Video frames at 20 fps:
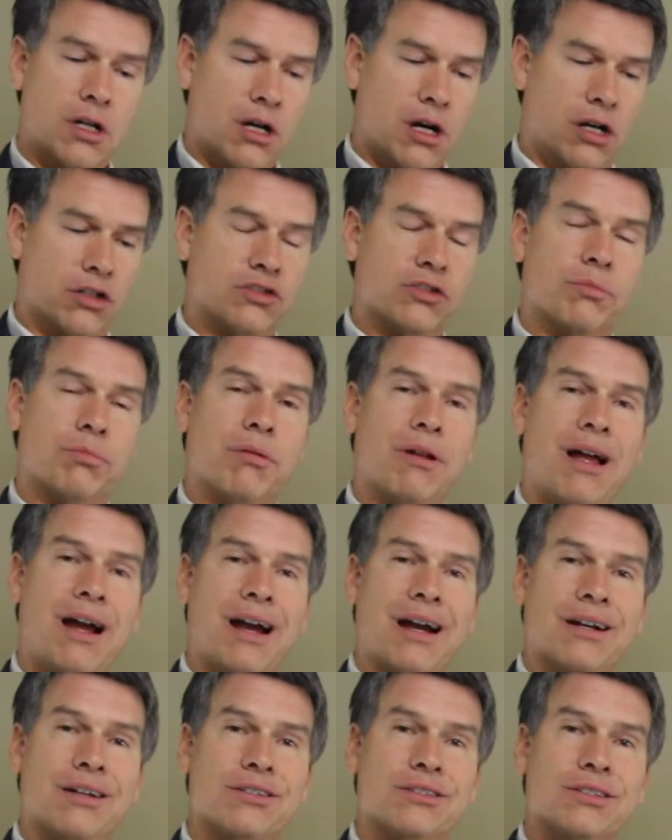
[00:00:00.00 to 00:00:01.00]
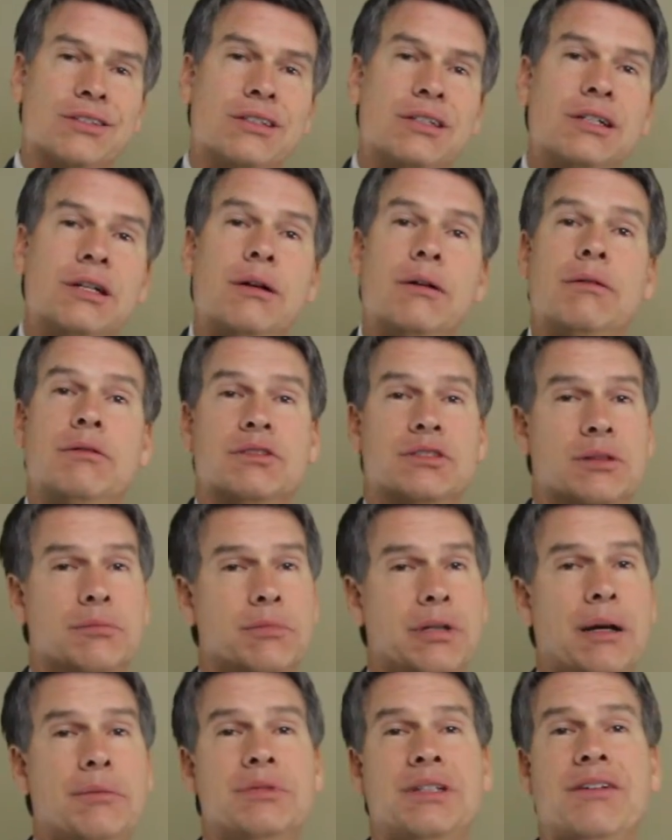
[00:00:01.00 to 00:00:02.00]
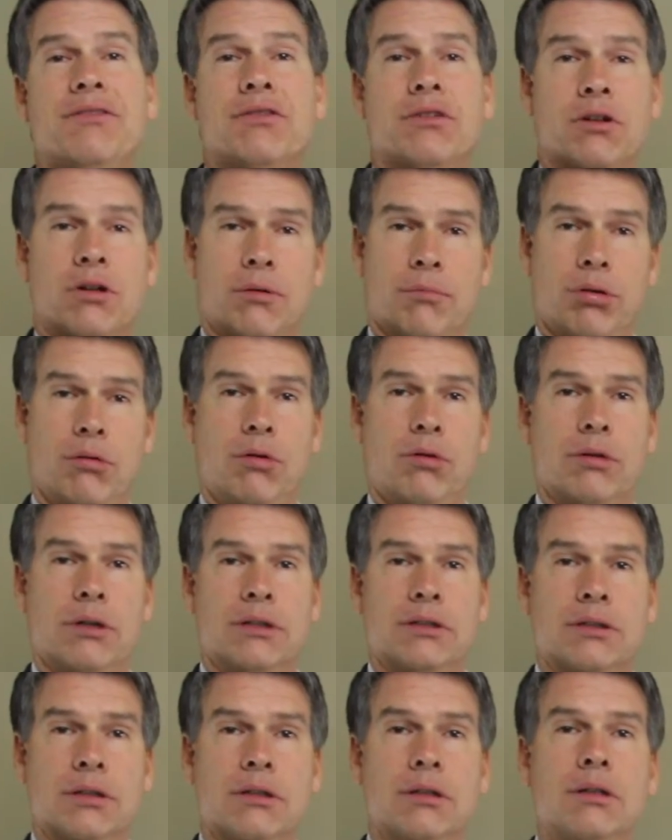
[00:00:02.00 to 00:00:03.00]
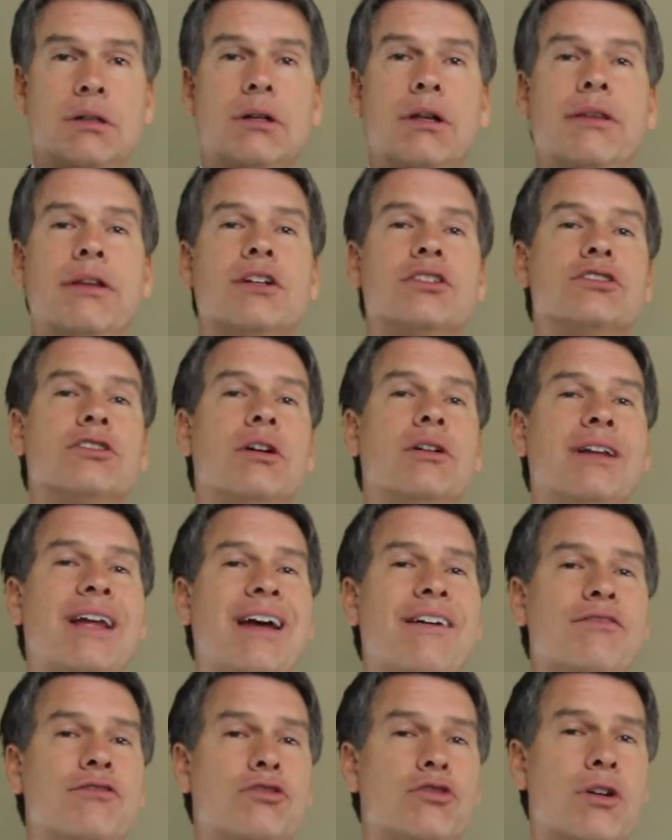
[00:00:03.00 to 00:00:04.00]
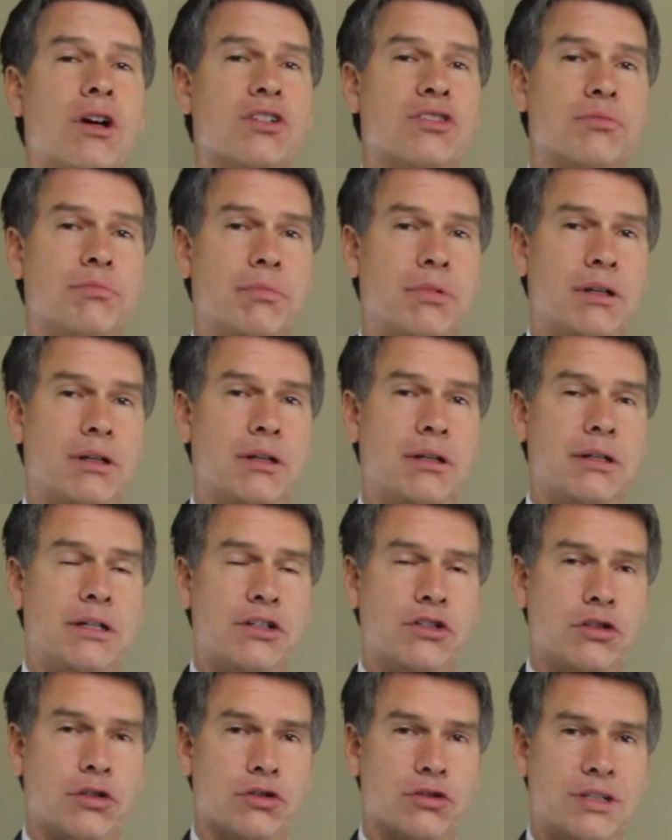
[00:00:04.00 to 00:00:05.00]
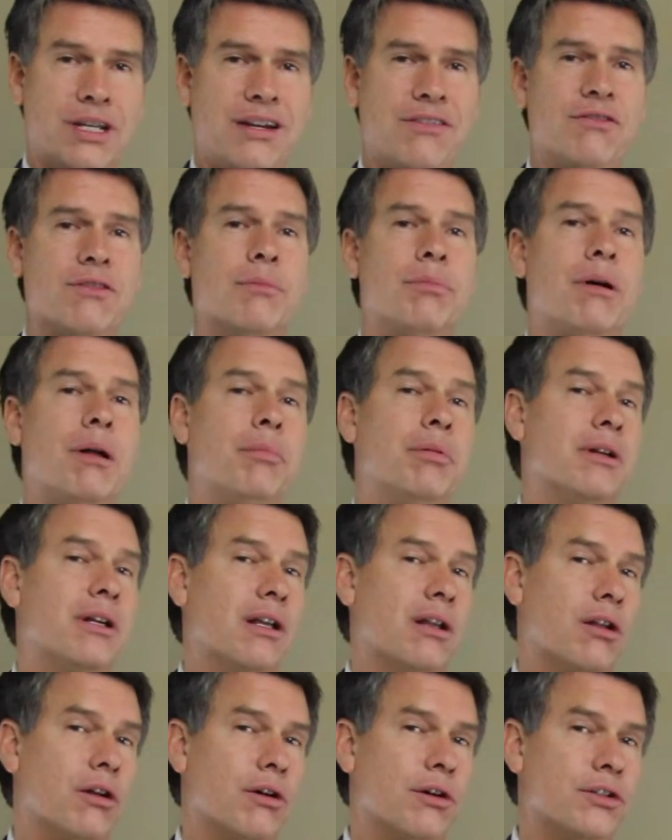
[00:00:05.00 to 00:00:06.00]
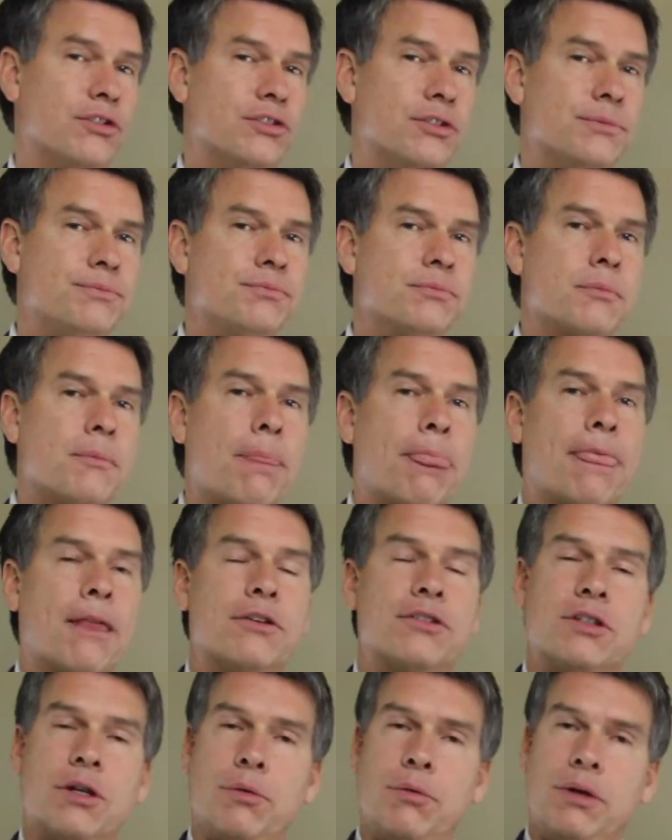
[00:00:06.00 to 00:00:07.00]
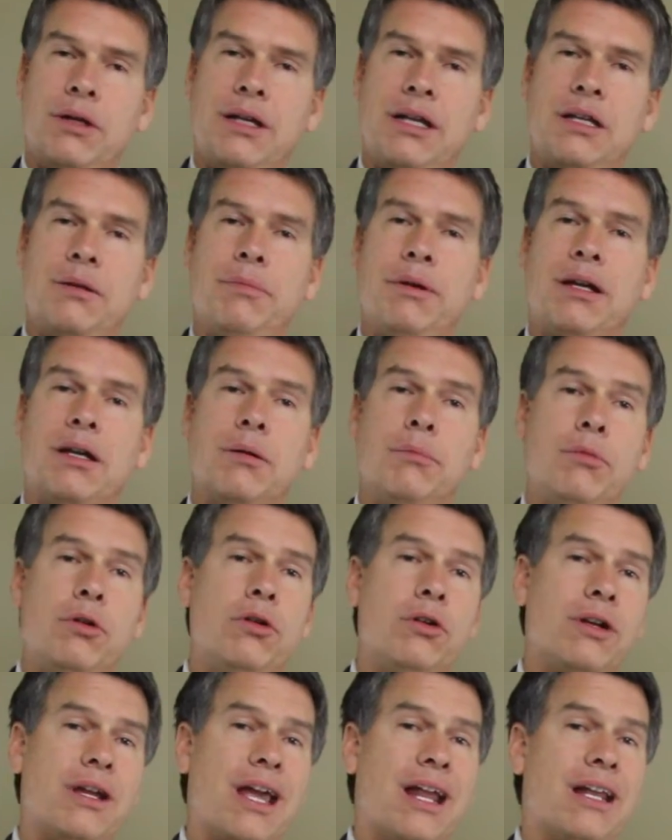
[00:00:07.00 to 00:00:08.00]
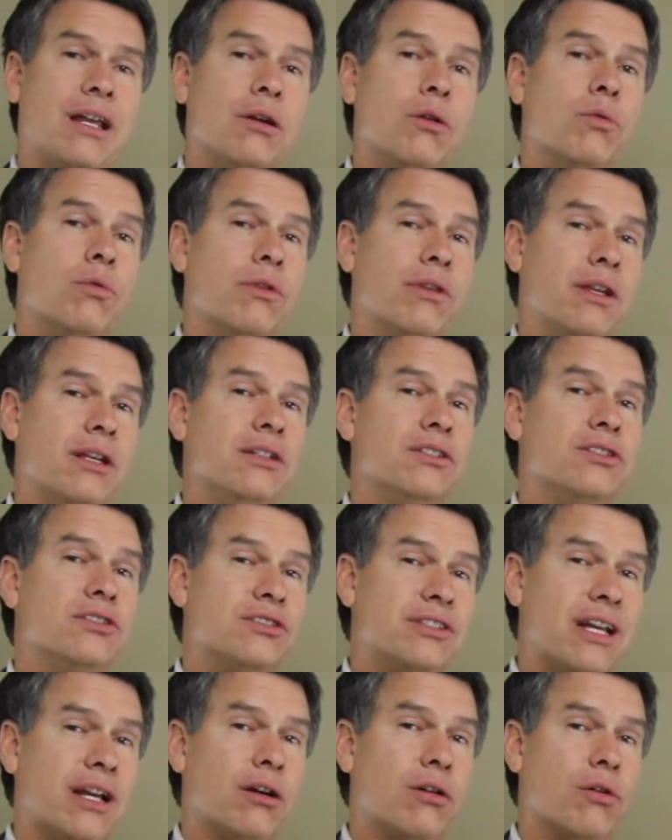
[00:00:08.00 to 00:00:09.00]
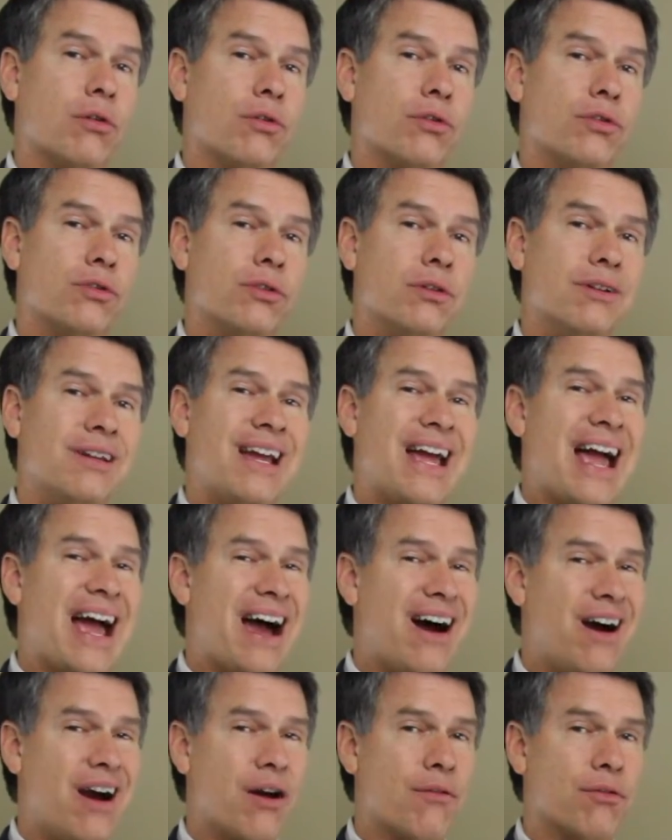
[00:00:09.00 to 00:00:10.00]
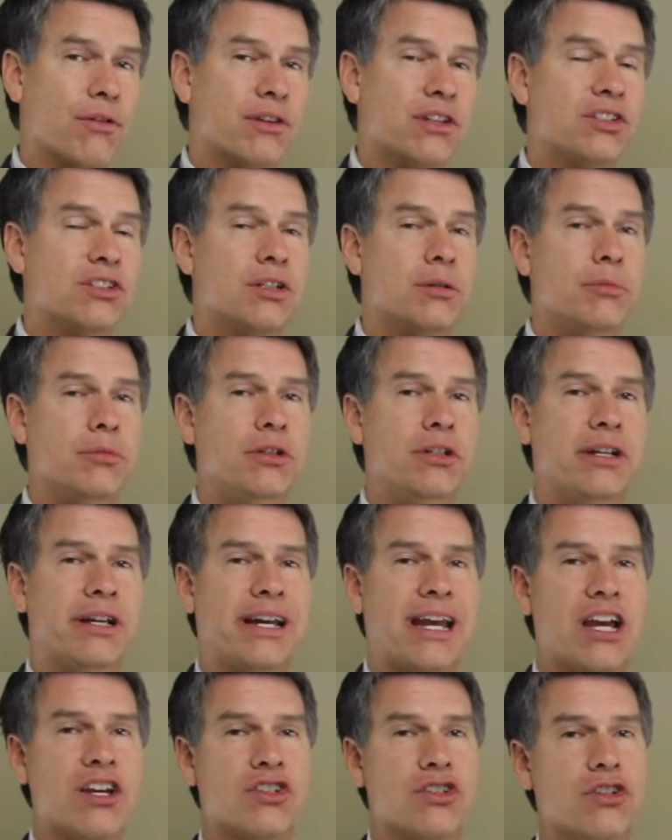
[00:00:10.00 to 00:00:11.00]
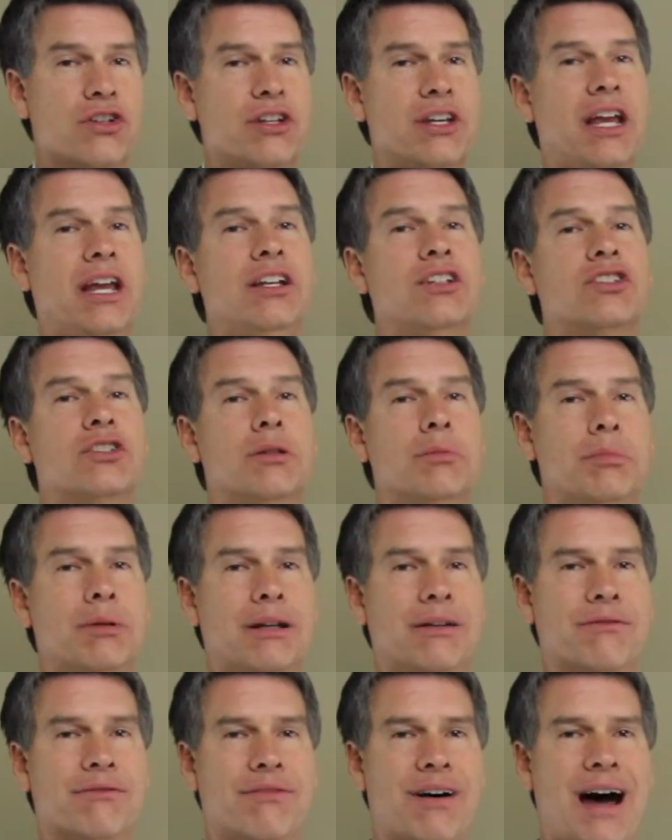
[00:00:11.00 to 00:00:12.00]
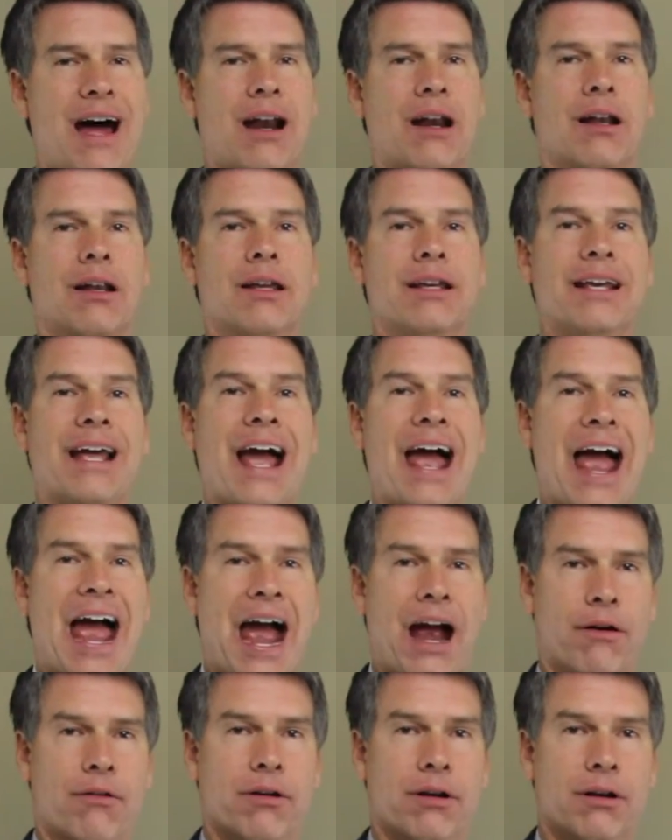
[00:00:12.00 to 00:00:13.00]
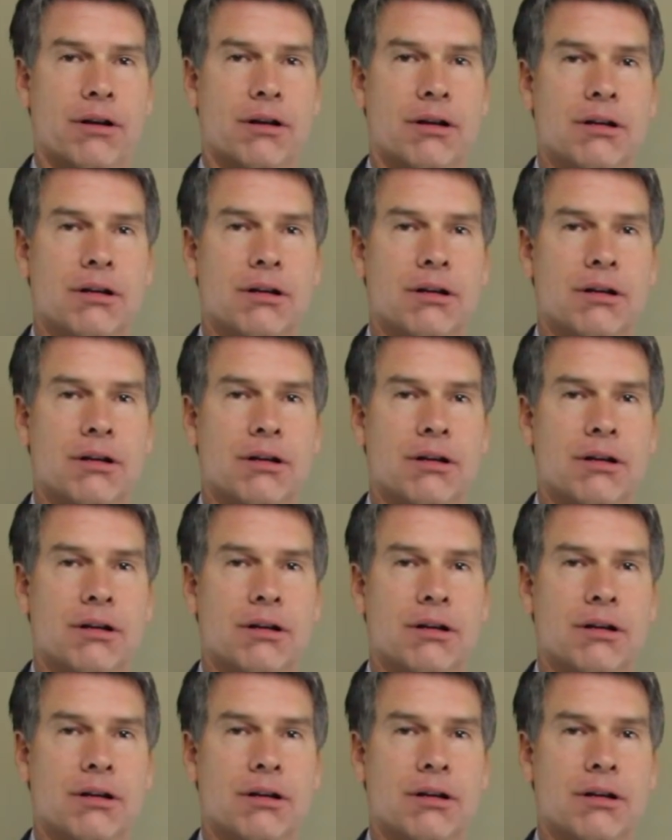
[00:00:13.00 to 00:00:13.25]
our suppliers, sometimes even our employees, they're starting to have trust issues, even the public at large. So we need to be communicating with these stakeholders. However, this communication needs to be vitally accurate.